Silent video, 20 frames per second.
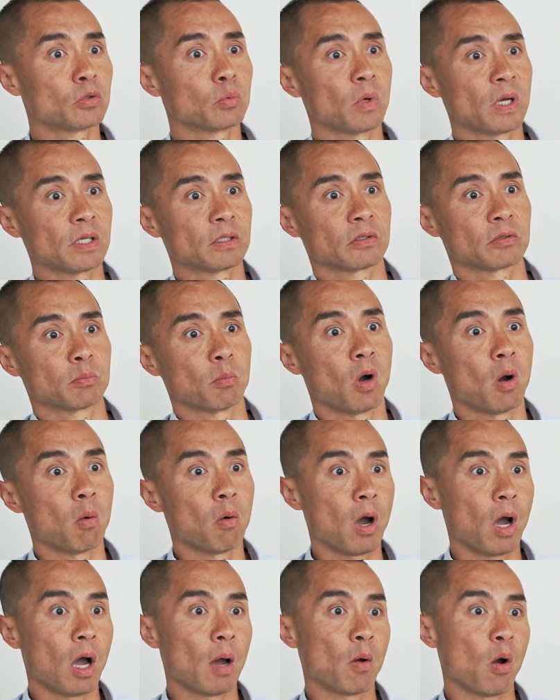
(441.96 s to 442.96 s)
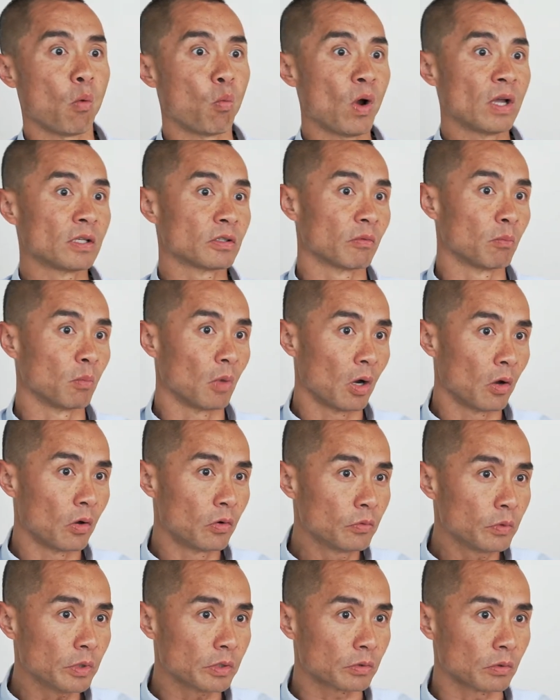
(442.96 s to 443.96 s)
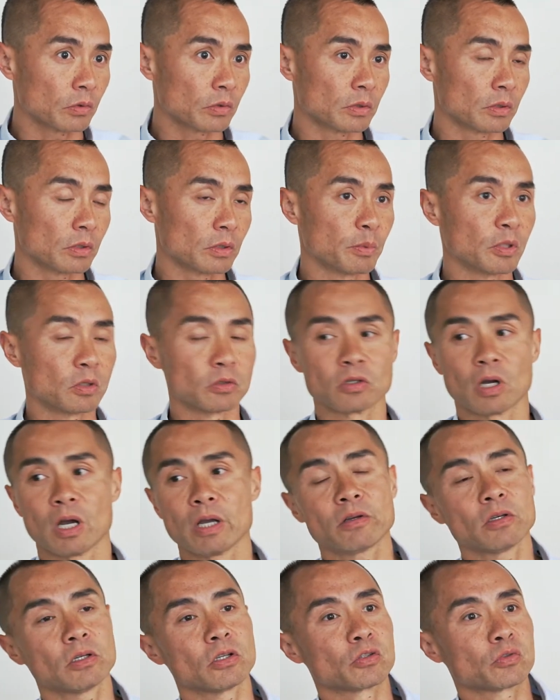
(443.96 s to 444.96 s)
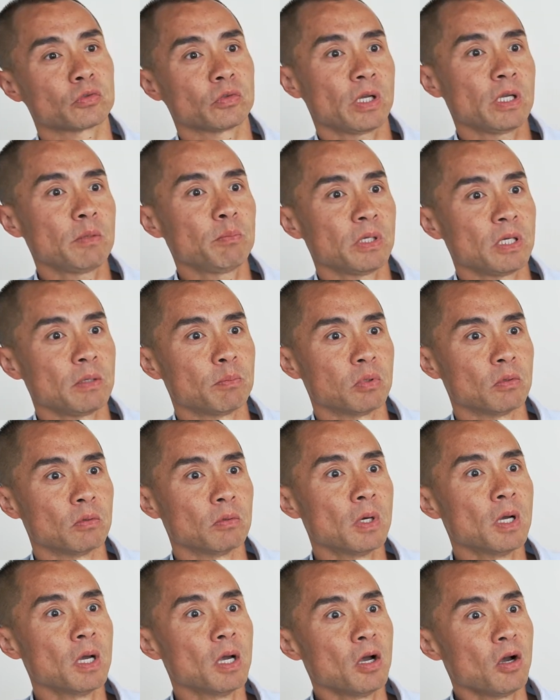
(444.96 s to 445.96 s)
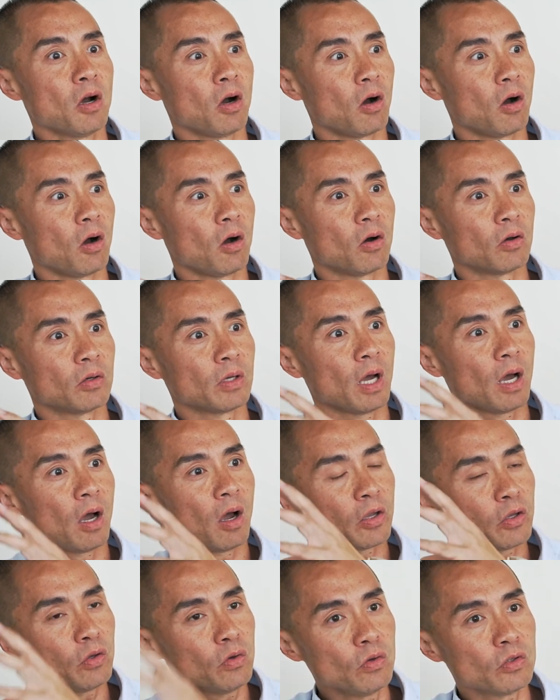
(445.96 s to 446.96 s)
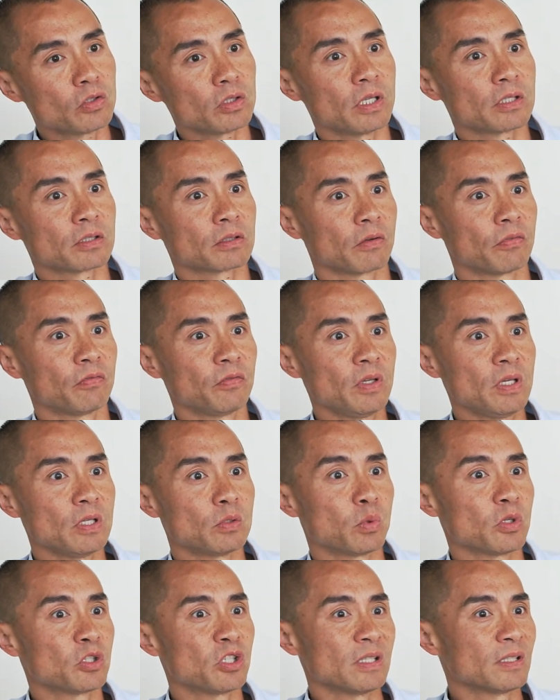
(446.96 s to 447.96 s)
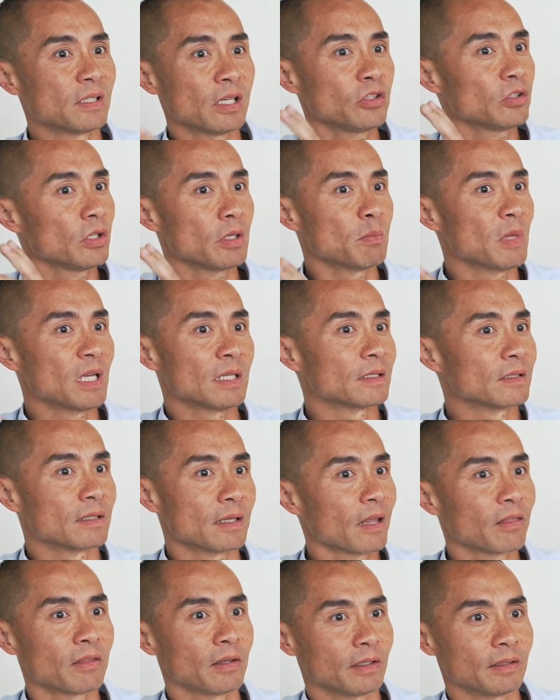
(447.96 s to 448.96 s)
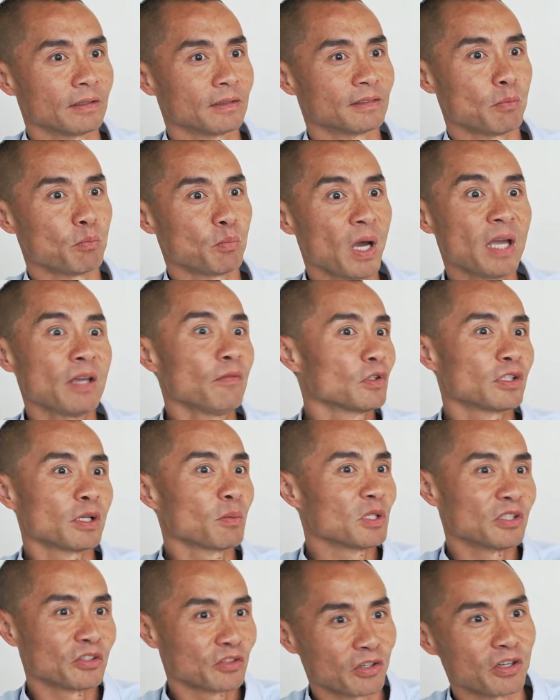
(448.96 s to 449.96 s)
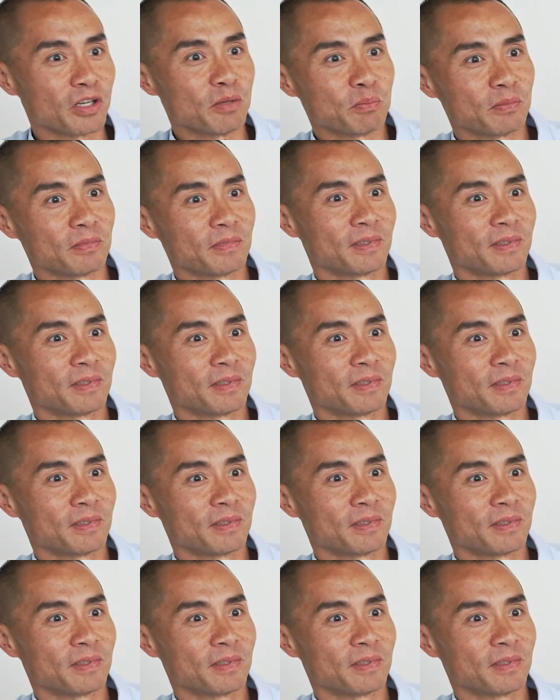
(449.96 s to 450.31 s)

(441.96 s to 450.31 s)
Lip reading: waste of my own resources, because I've got to train people on a huge list of fees, which essentially means nothing, paying for someone's time.